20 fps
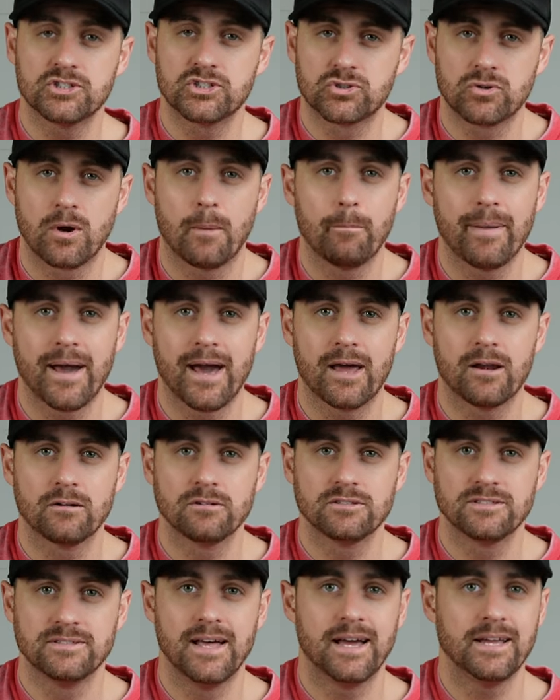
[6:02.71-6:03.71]
strum
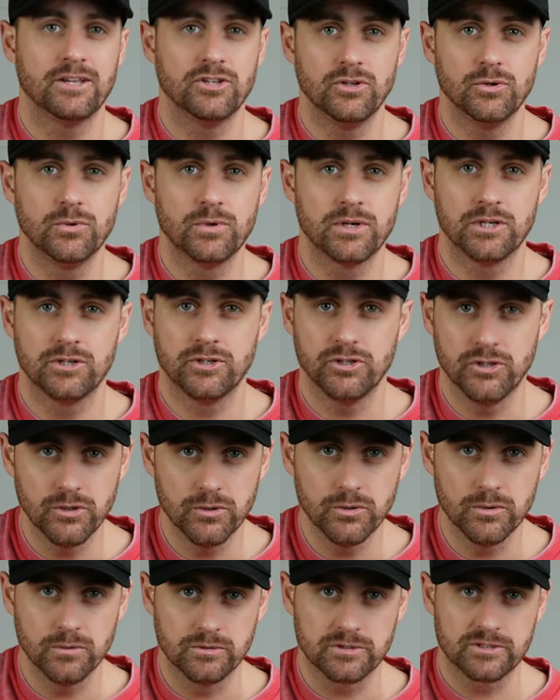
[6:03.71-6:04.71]
patterns that you can
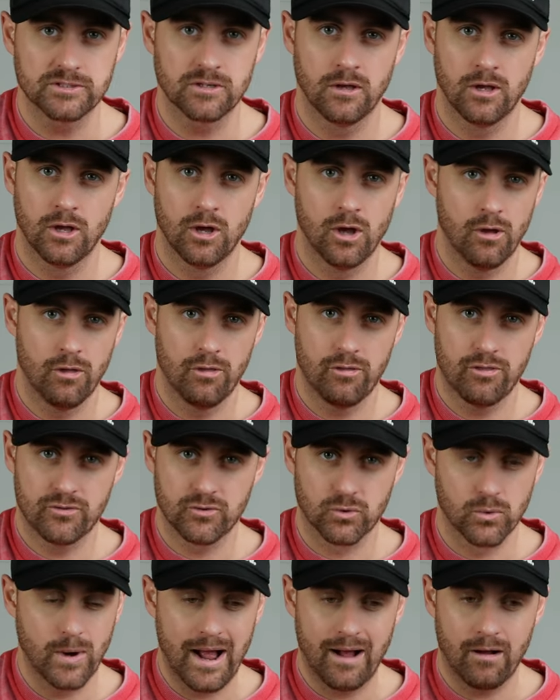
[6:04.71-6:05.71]
use
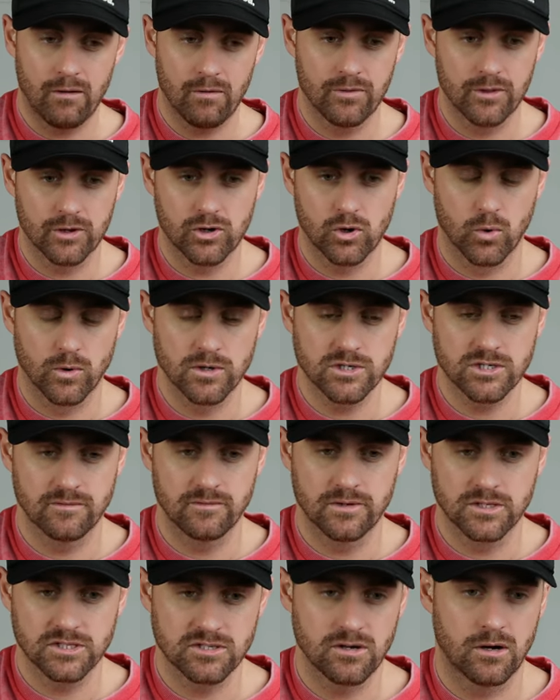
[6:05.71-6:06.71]
throughout the course
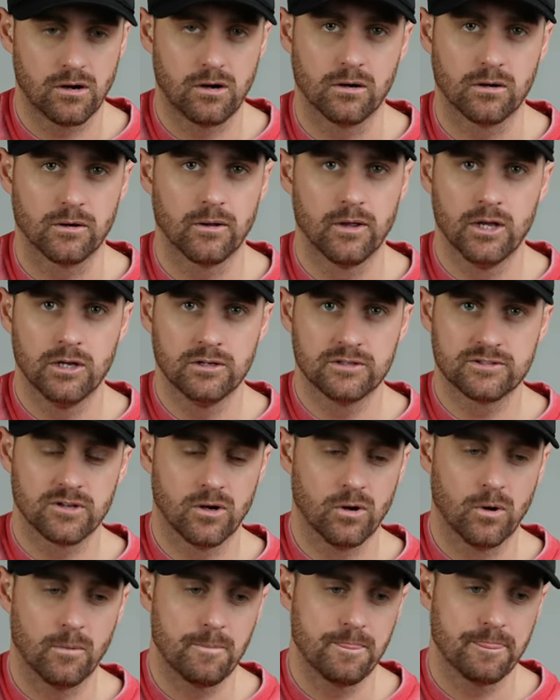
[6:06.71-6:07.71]
of a song.
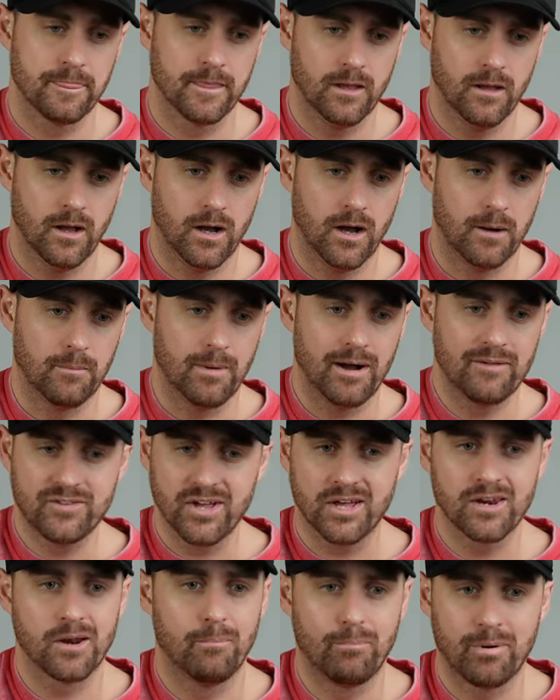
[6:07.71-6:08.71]
So I've
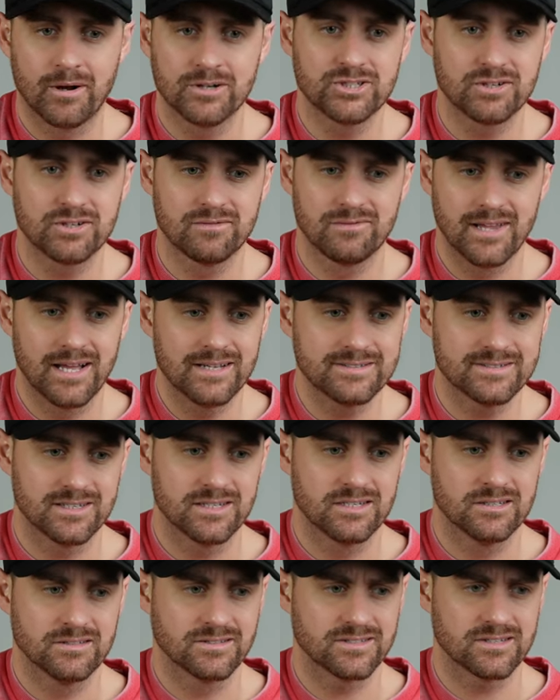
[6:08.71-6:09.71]
done a bunch of
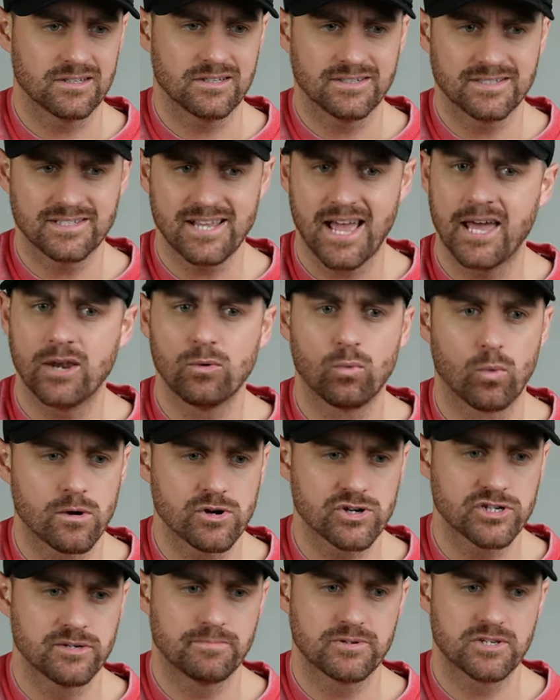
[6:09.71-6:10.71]
lessons, 10
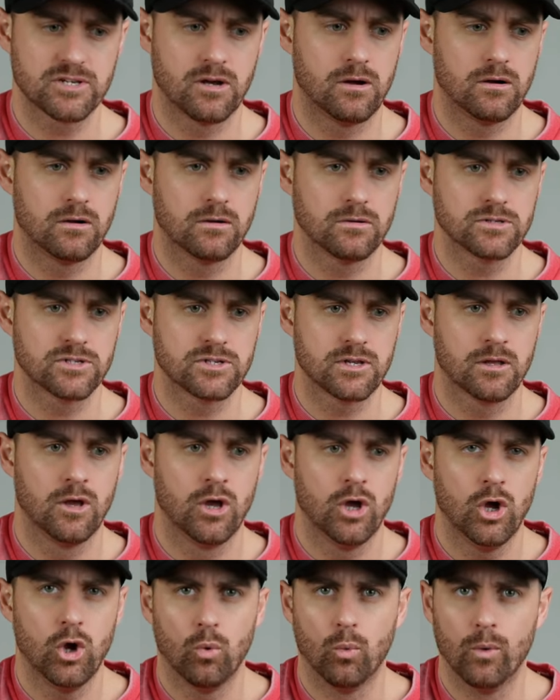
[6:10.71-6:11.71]
worship songs
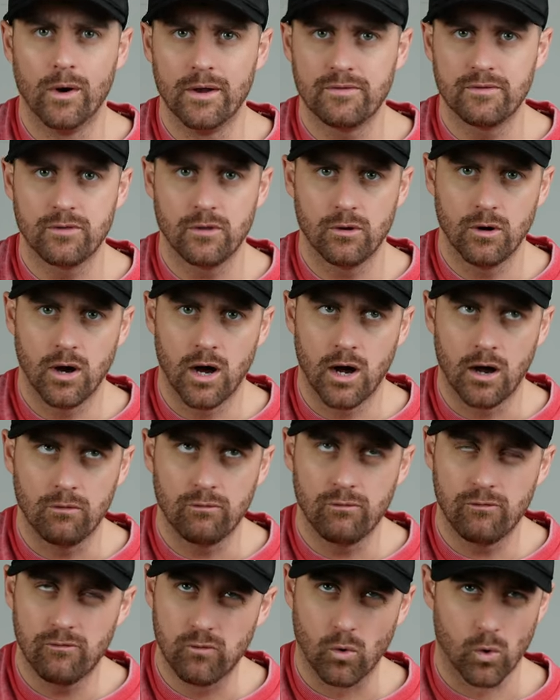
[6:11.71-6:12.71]
with
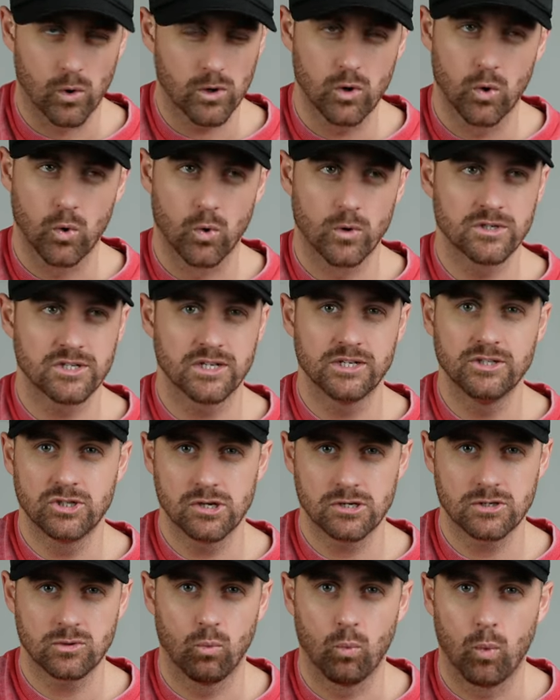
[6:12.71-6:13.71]
four chords and
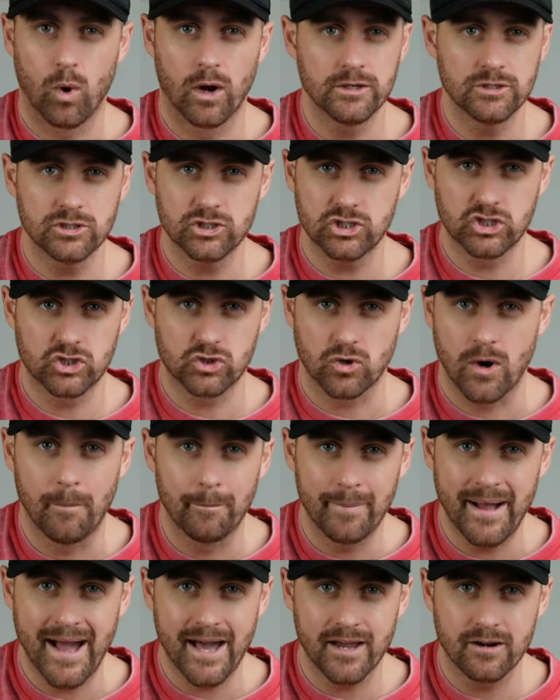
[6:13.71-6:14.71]
just one strum
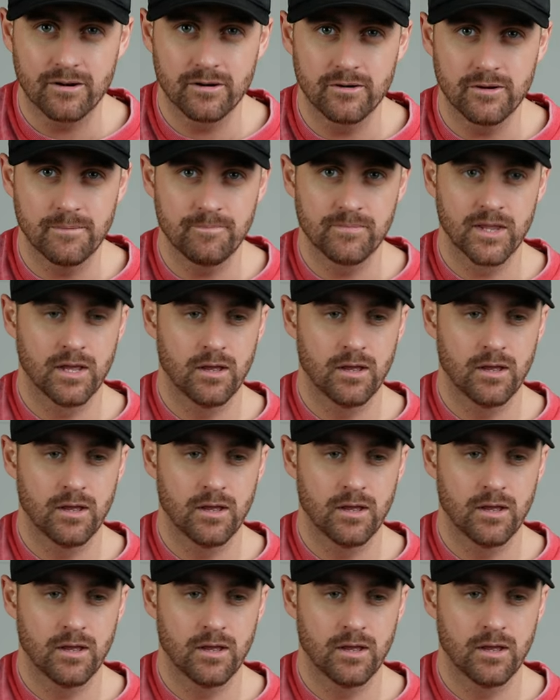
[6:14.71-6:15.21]
pattern.